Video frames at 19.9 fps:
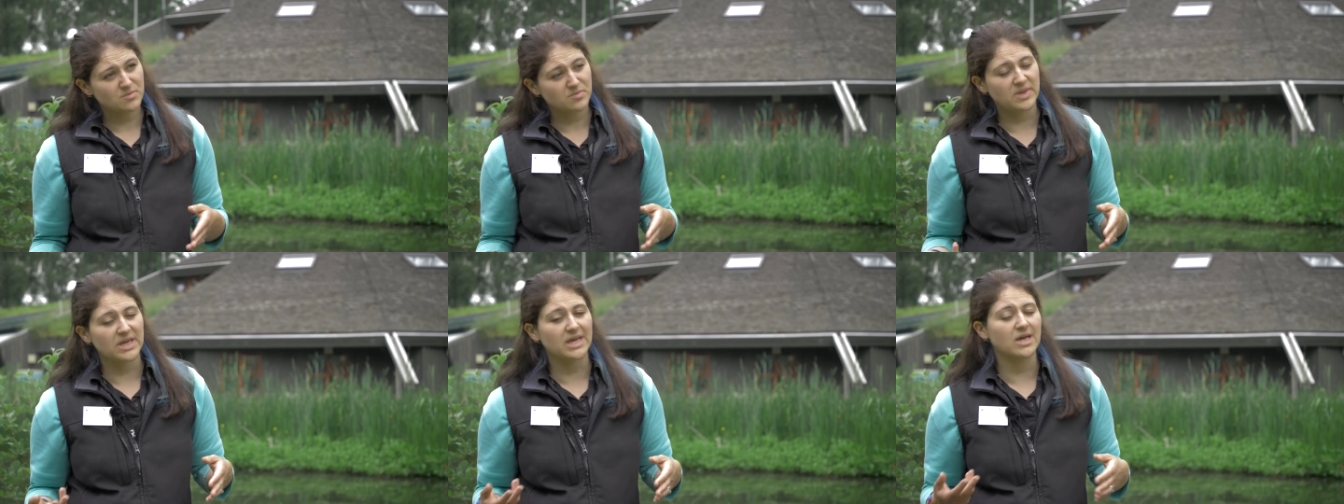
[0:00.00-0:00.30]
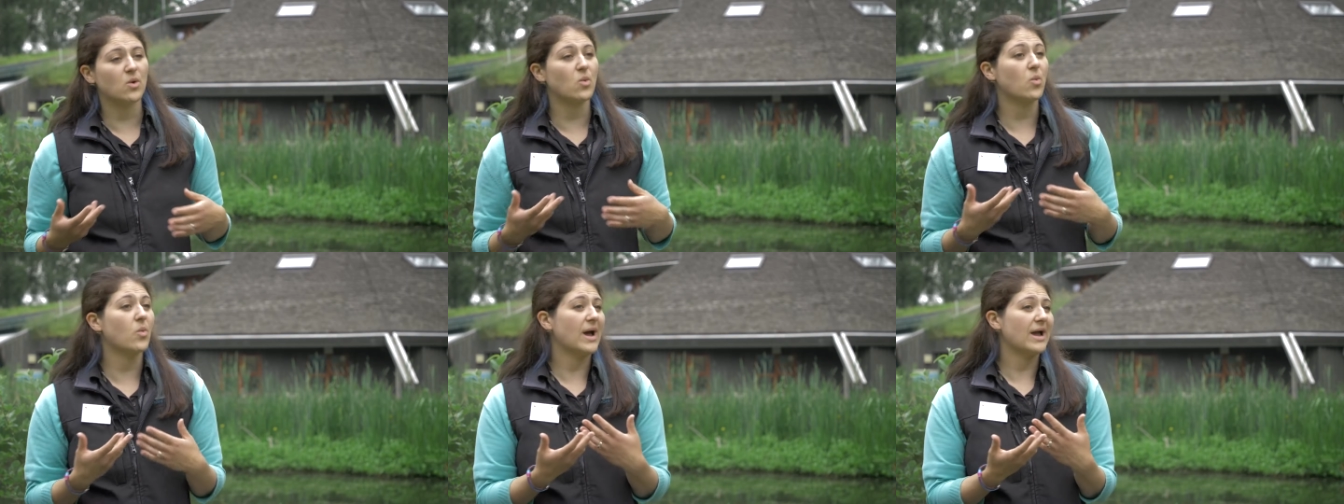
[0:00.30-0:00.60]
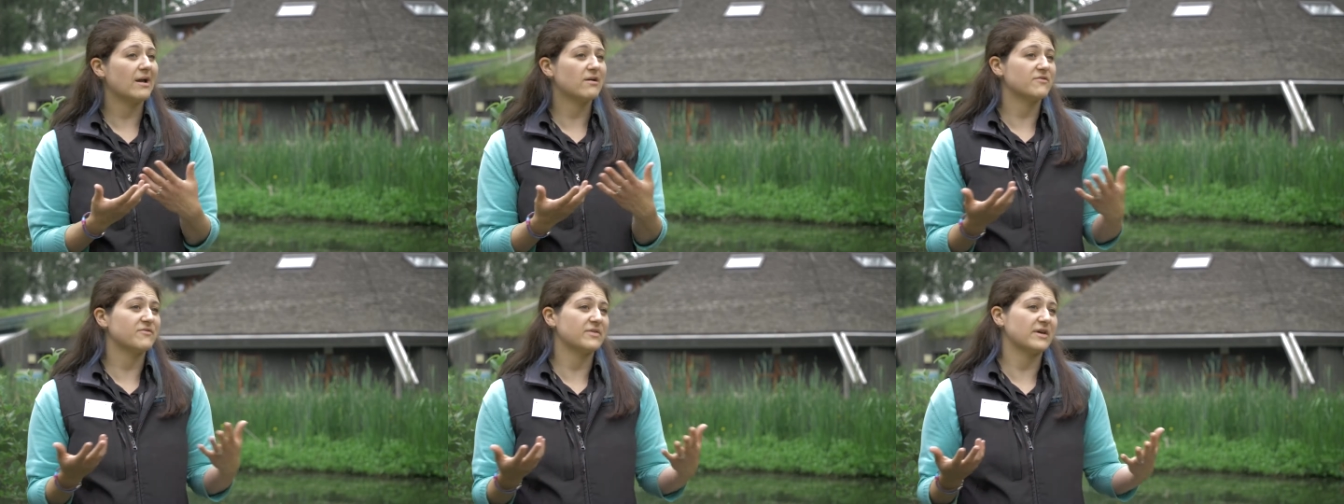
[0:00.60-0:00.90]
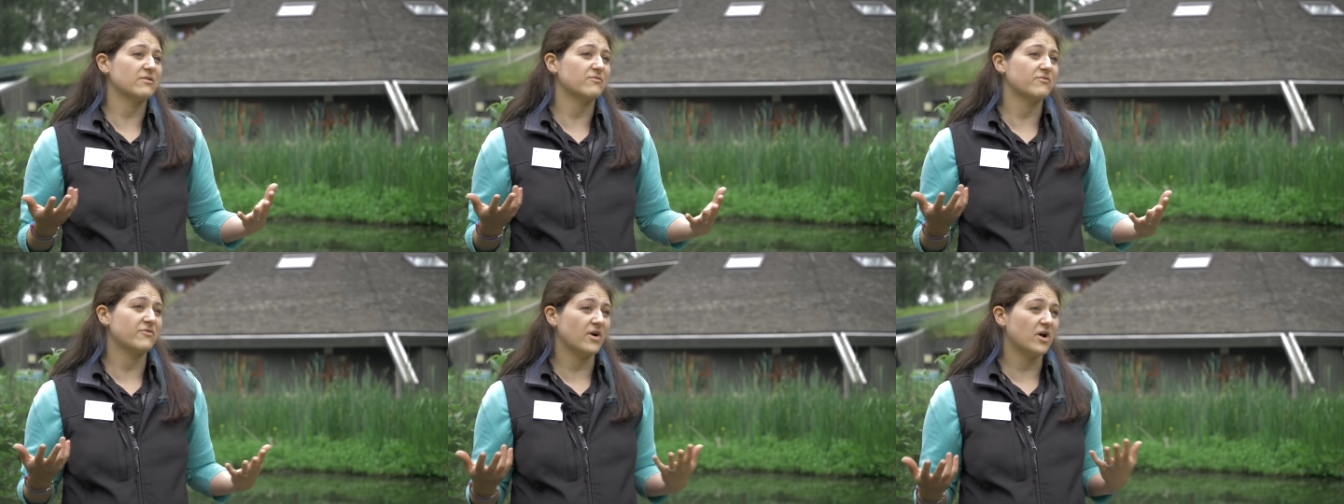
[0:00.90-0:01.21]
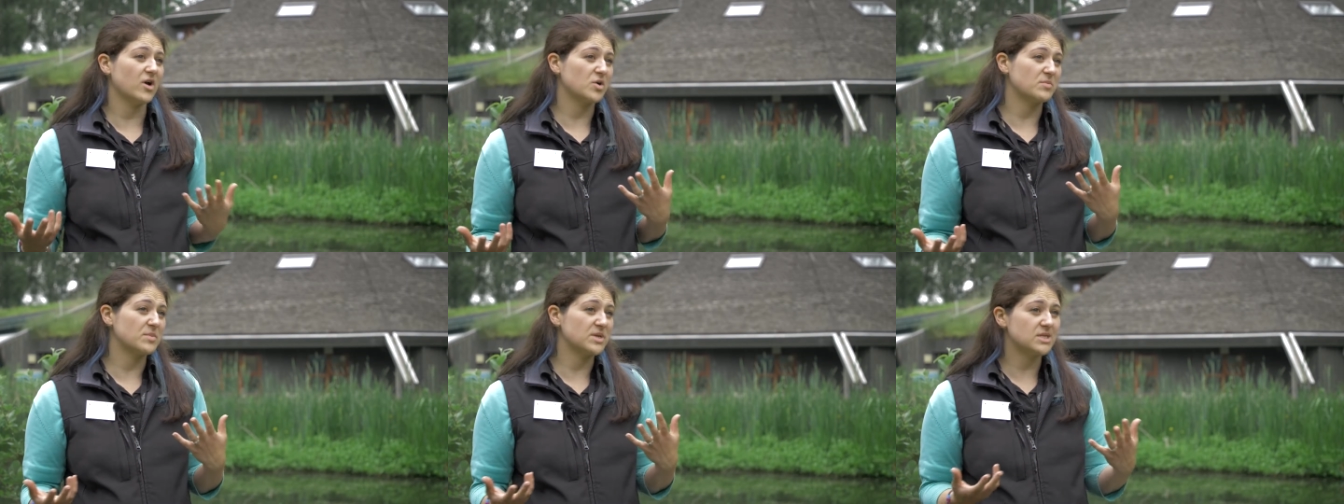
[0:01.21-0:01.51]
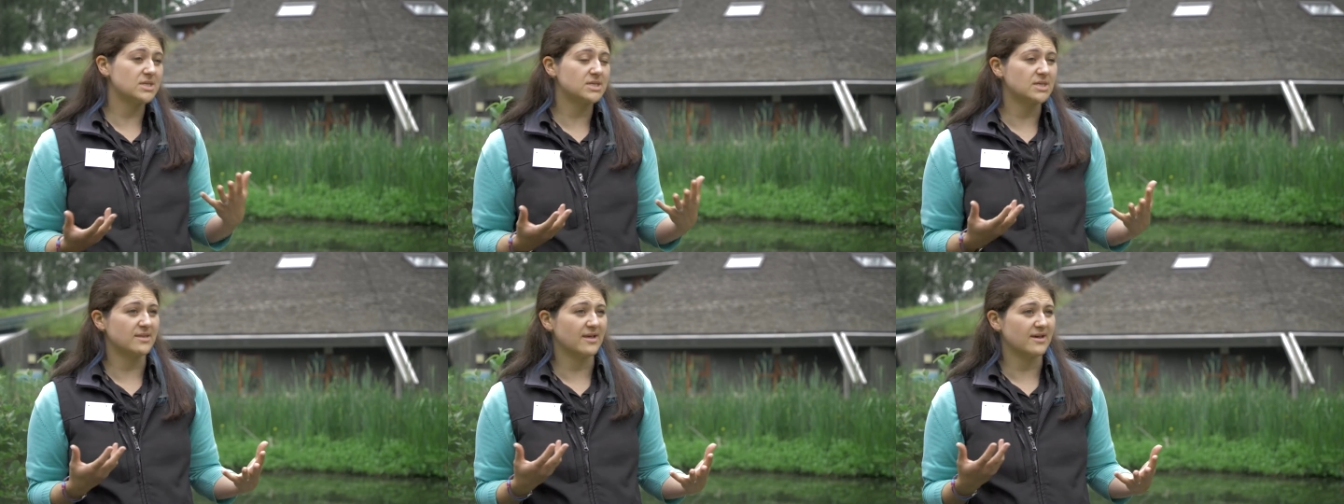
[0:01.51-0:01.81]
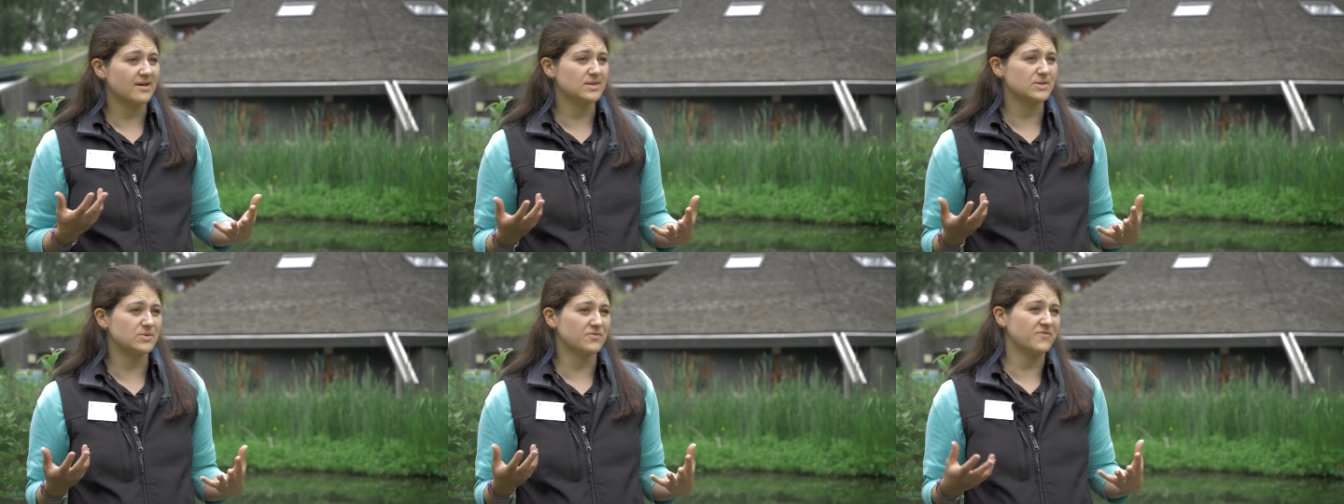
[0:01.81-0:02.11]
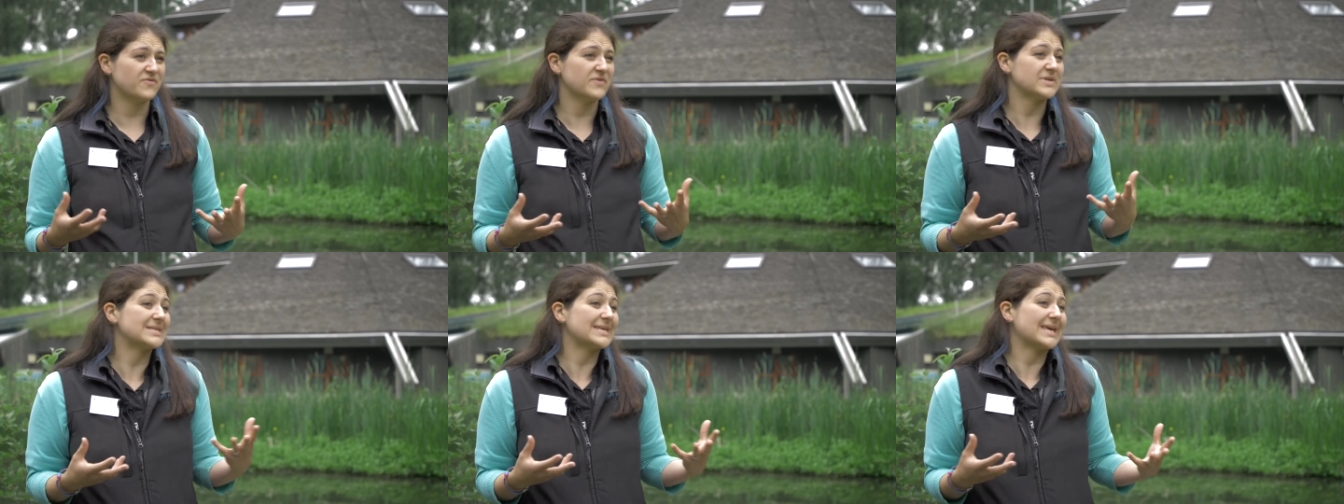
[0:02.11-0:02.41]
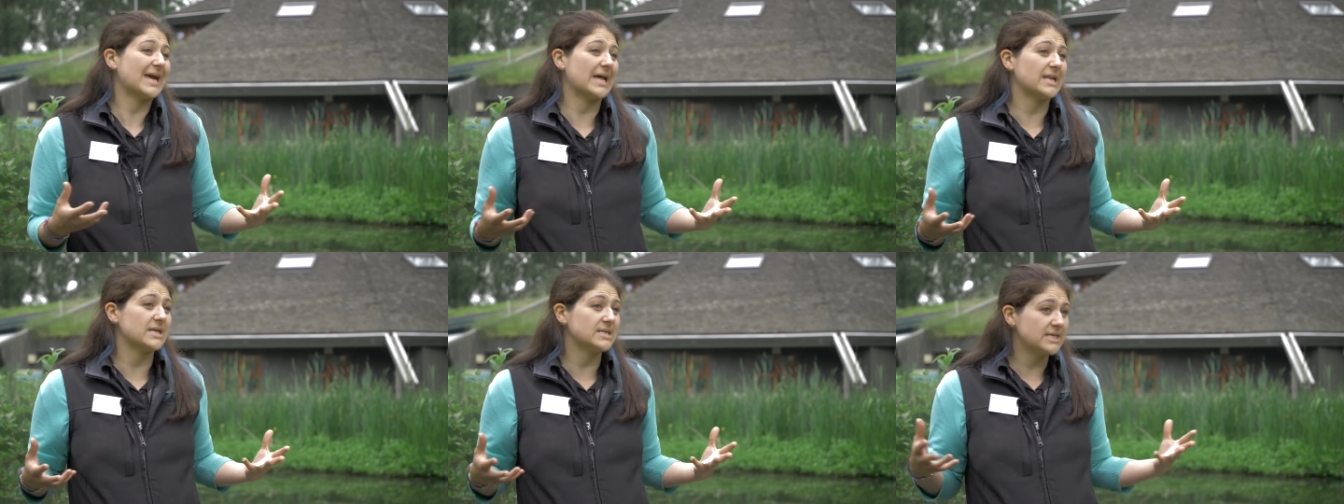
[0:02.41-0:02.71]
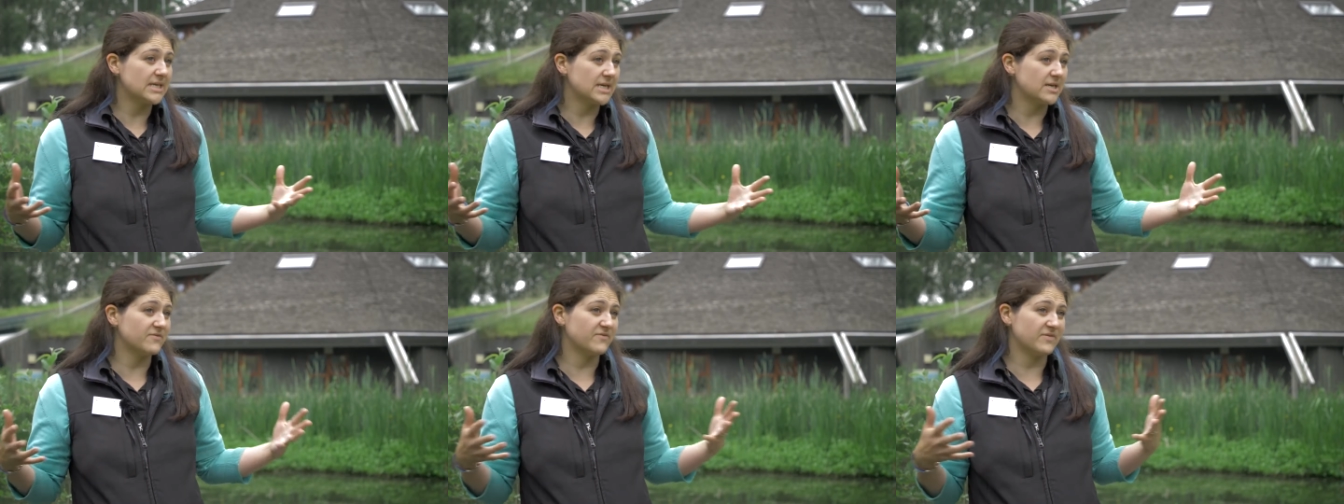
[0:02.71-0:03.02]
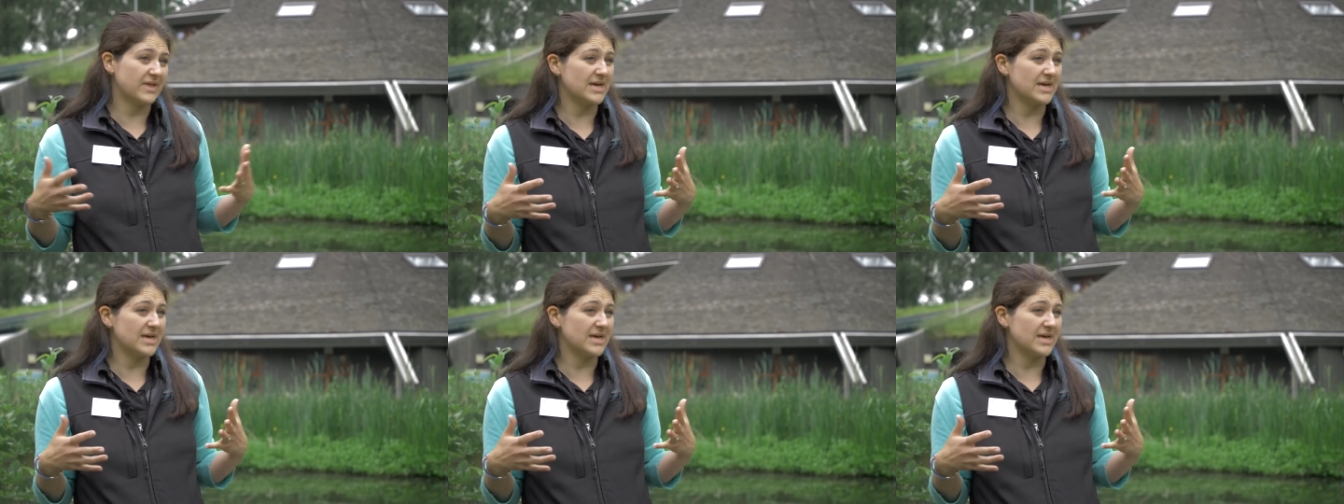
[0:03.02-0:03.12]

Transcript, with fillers: being aware of their environment and their sort of physicality of